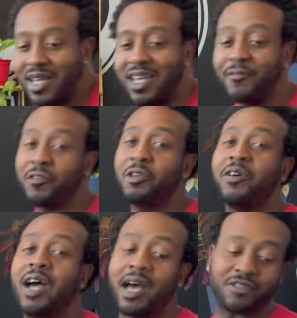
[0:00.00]
if you
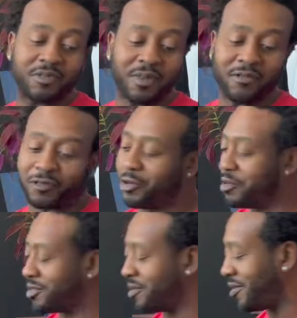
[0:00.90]
don't have cement
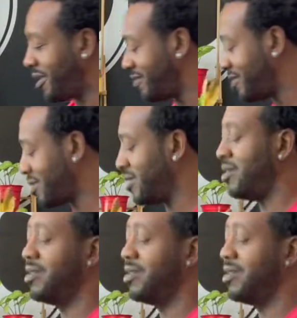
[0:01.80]
floors or whatever. So